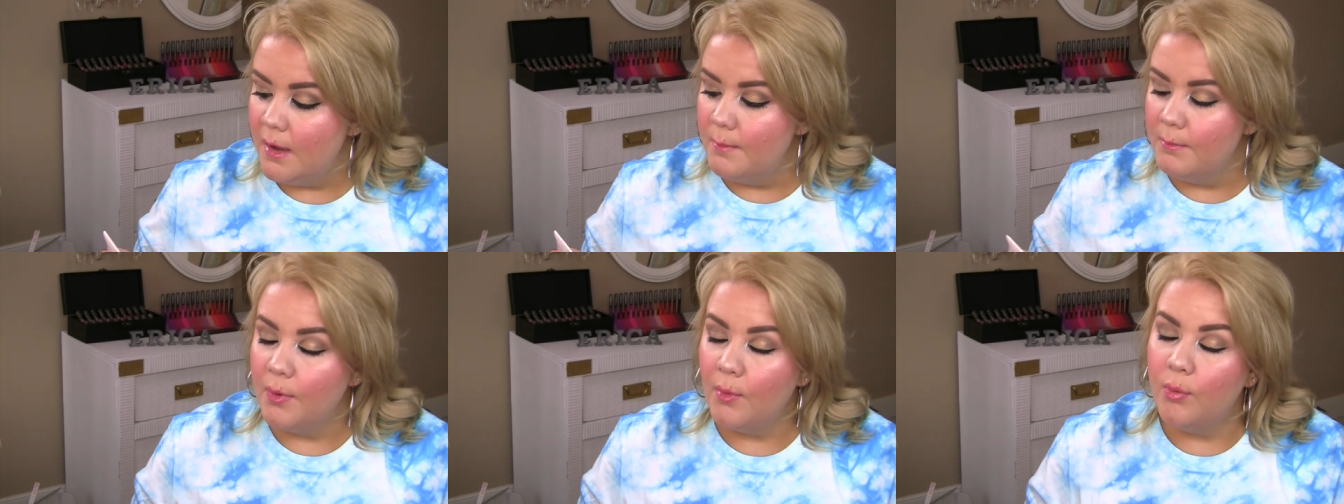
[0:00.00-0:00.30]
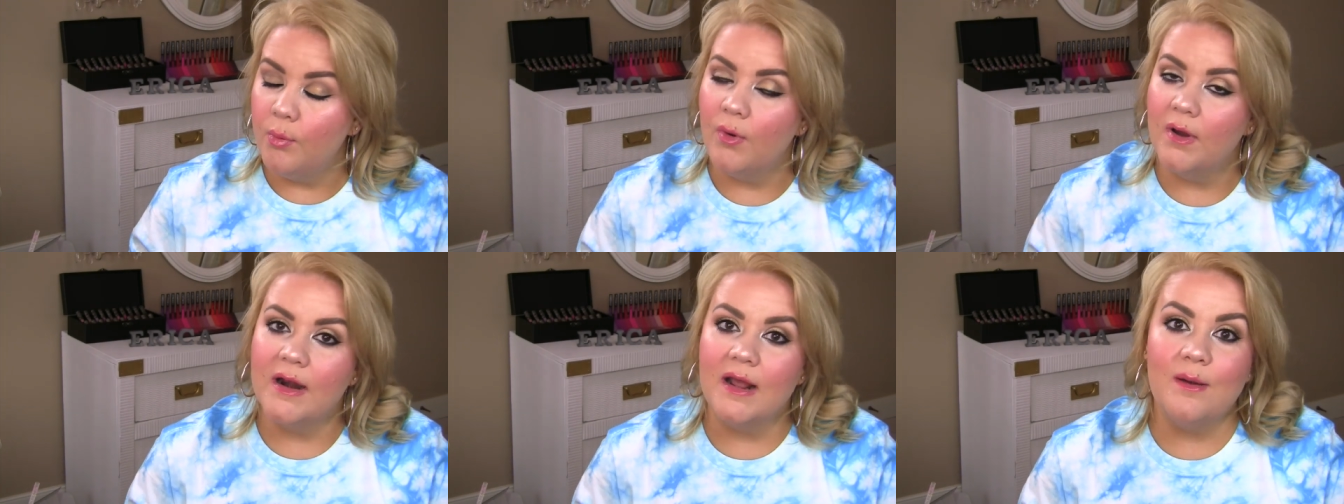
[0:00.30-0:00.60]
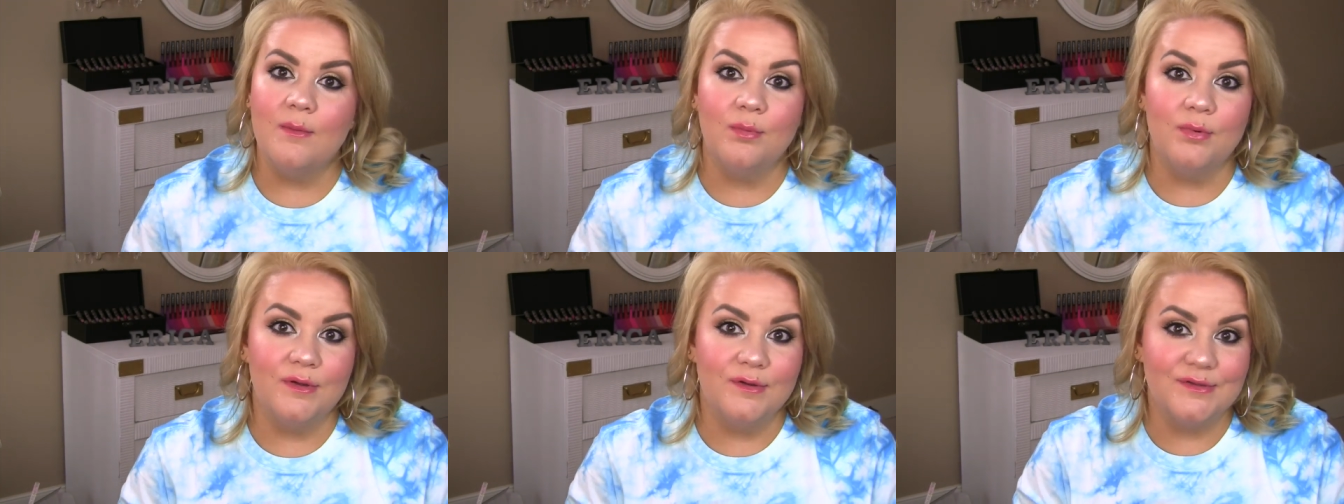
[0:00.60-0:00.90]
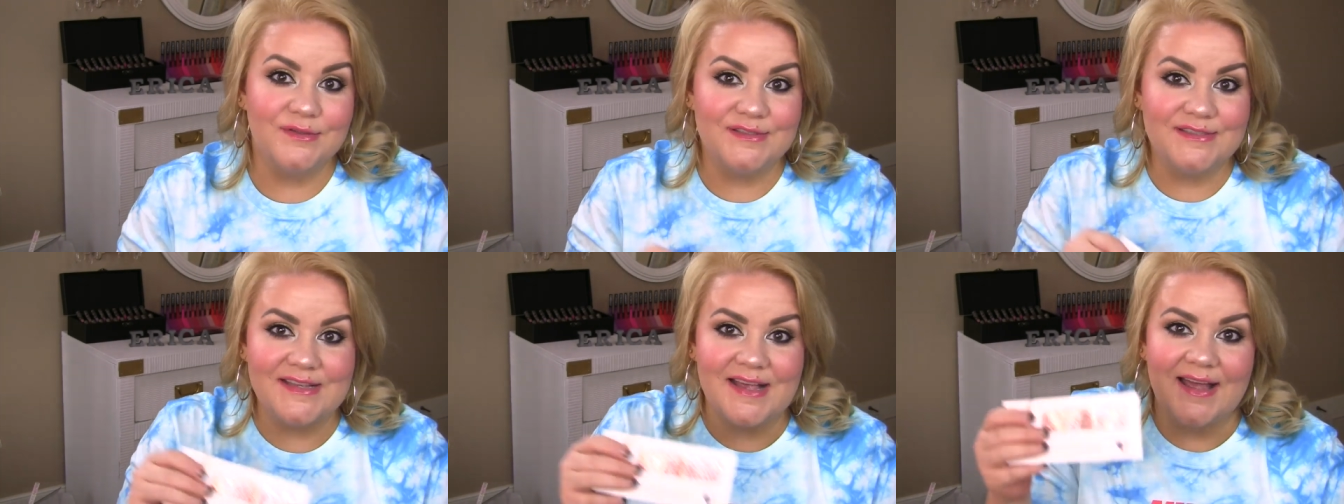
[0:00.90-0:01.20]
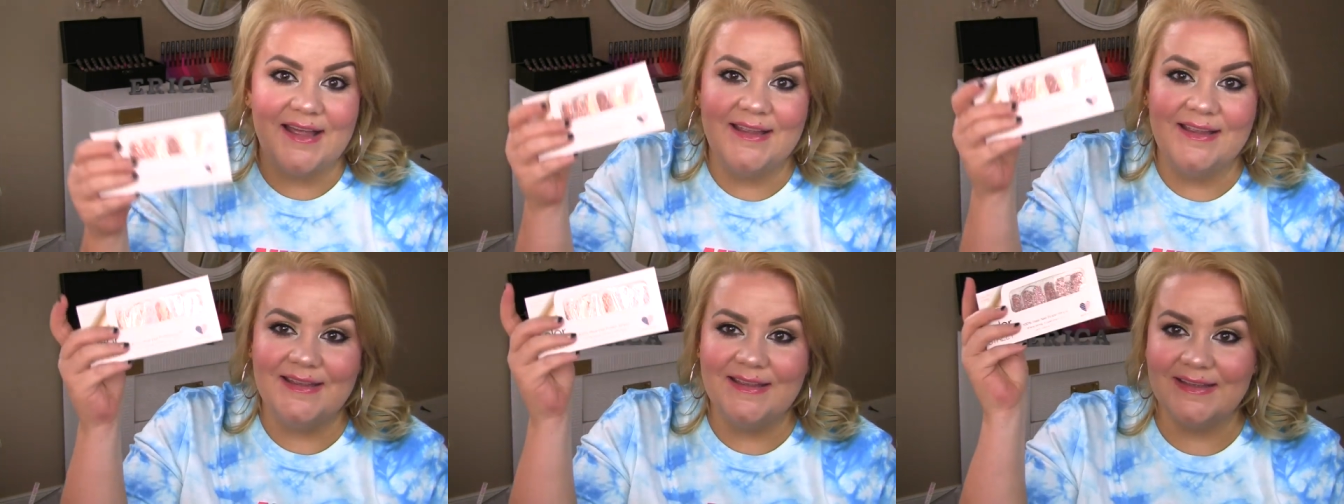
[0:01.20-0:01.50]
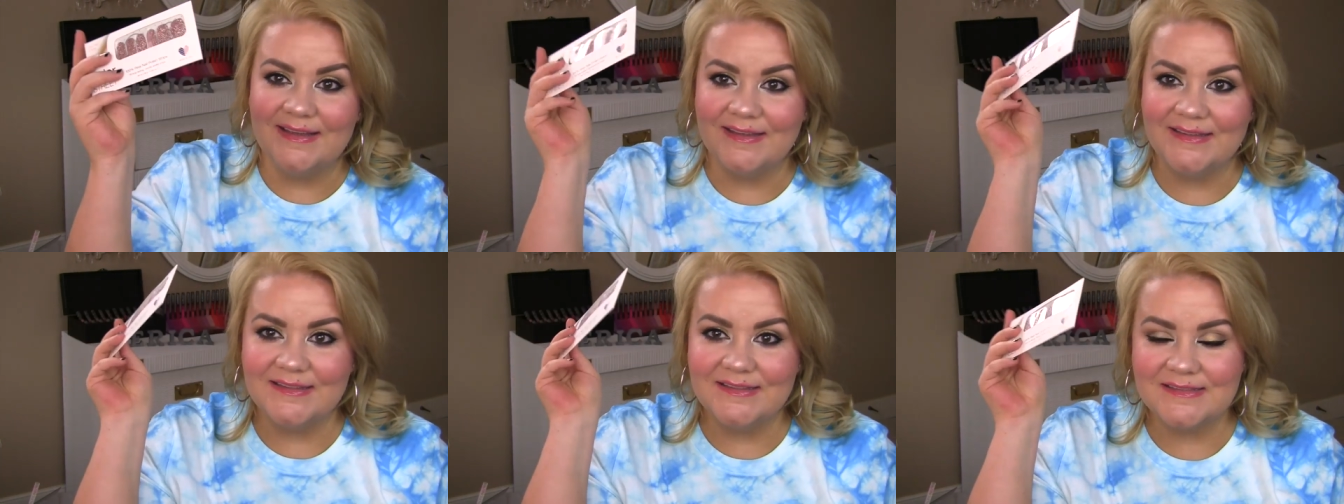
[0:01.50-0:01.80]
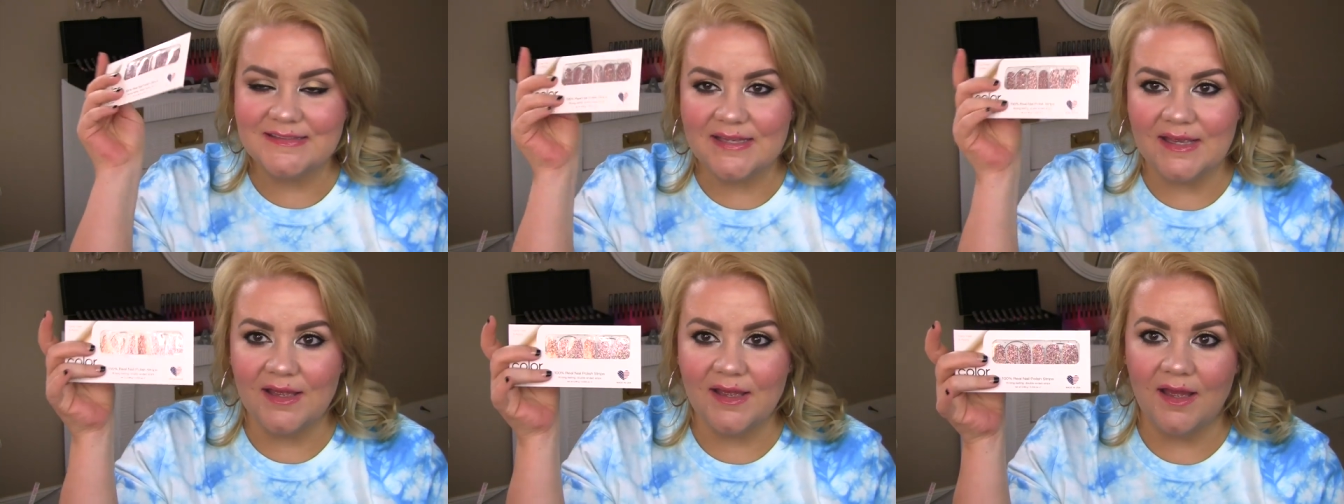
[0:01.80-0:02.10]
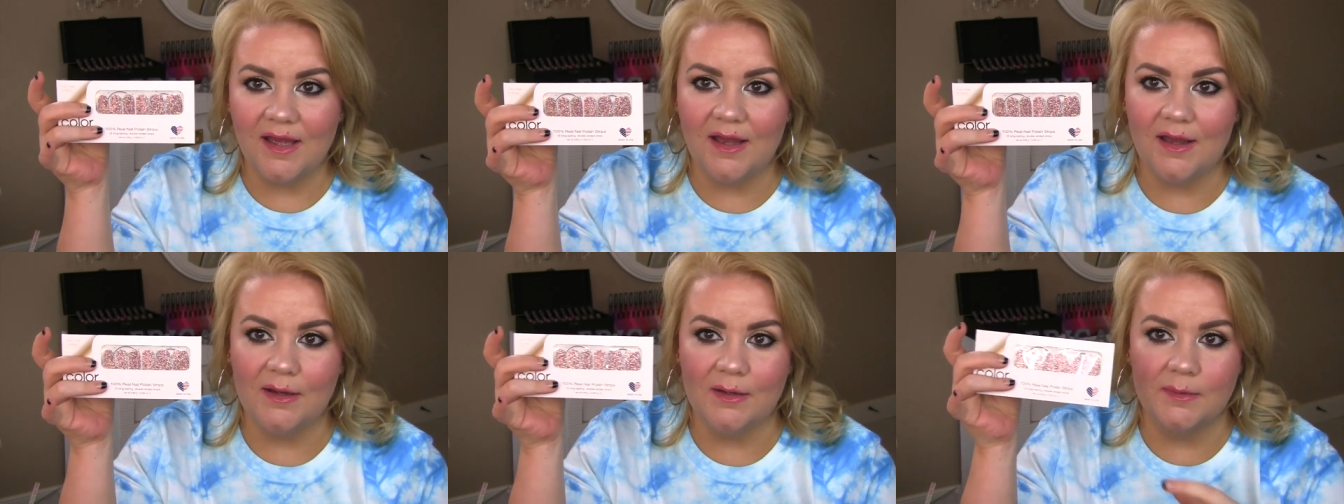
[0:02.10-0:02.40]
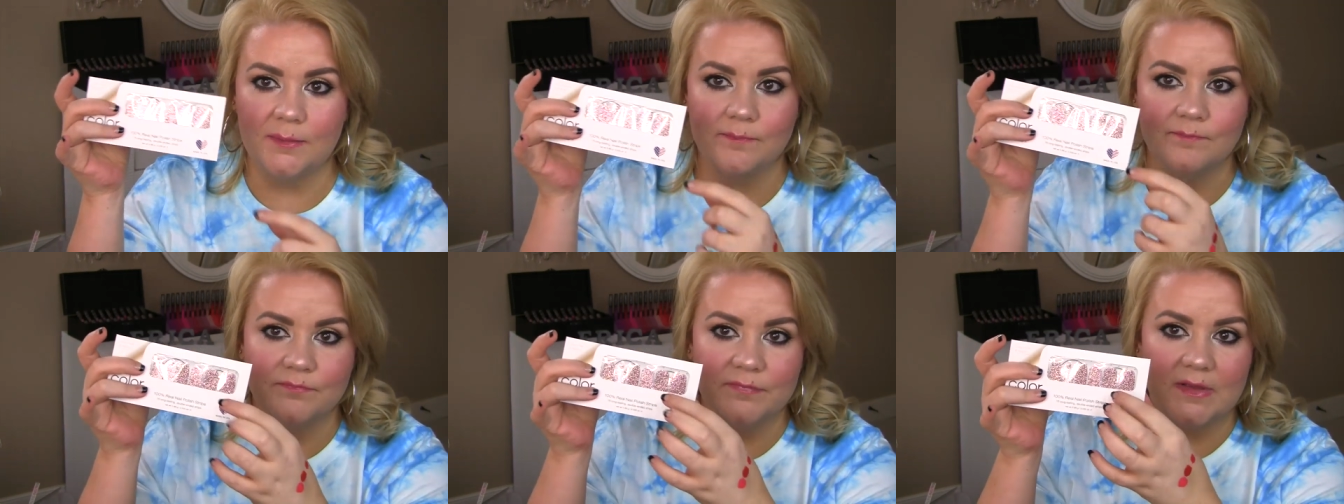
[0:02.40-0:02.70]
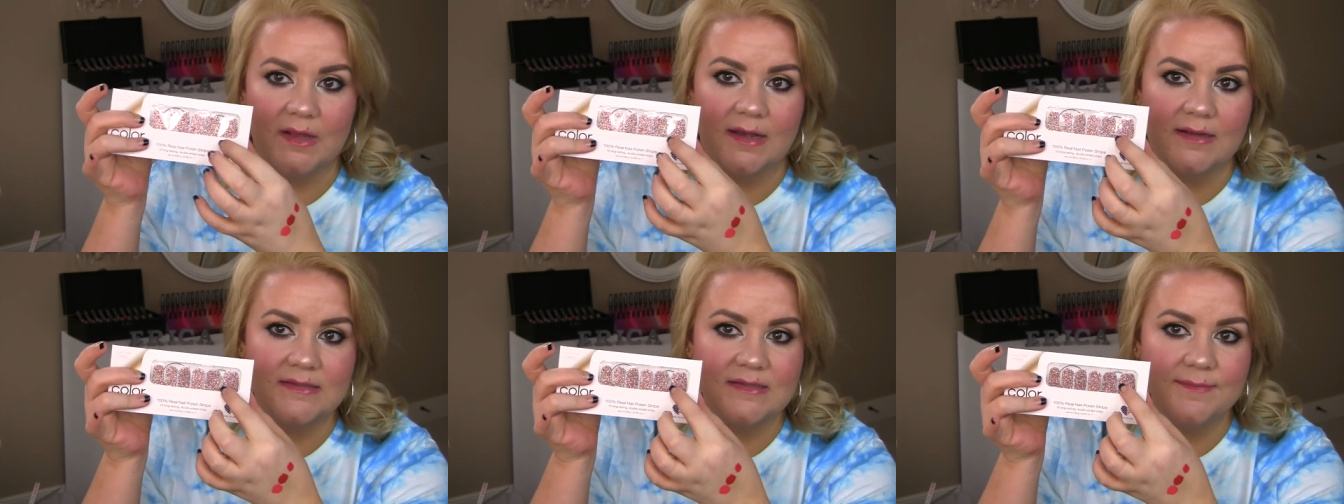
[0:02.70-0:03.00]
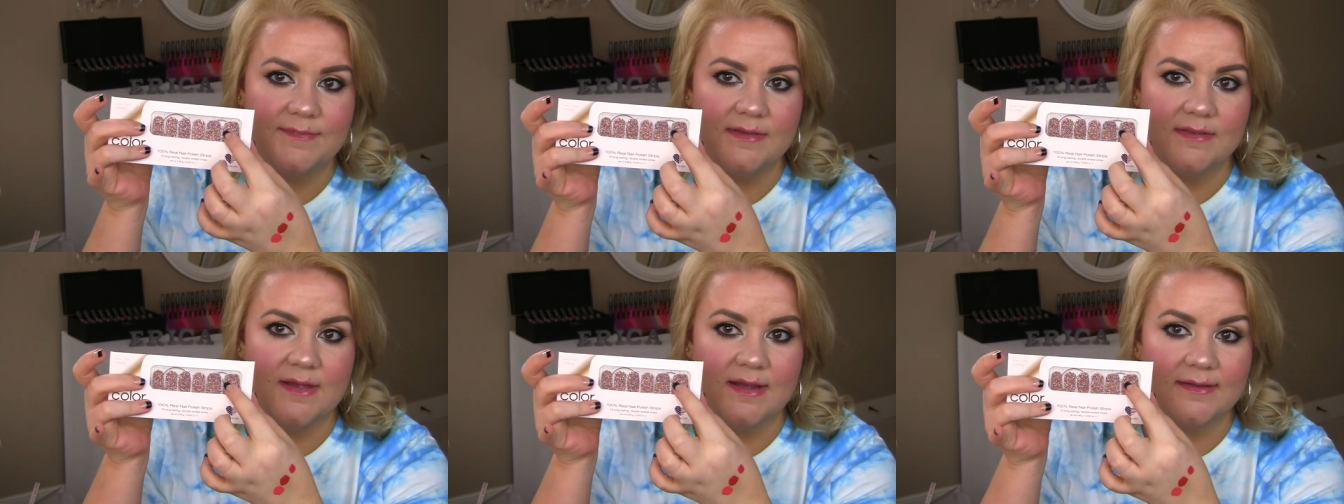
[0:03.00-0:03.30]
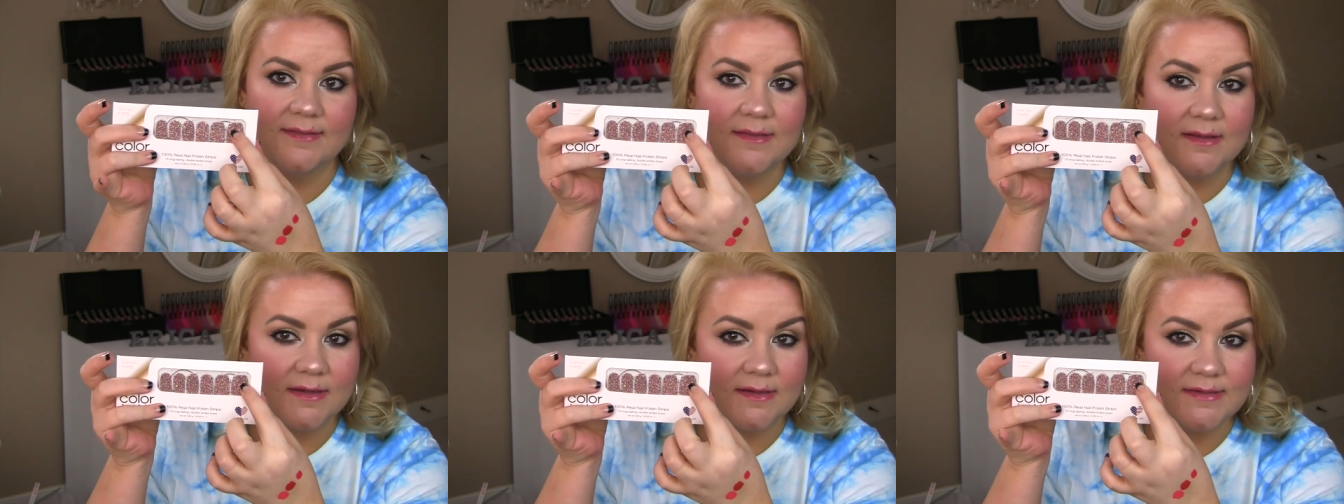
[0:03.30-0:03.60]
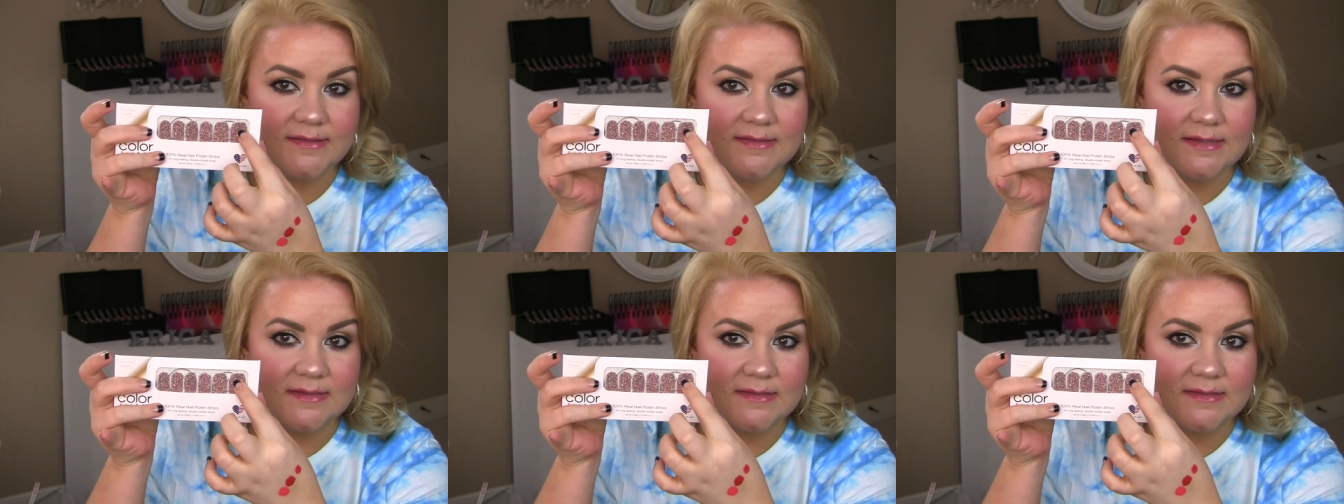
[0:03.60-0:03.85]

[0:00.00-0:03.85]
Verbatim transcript: but what I will say is, um, like something like this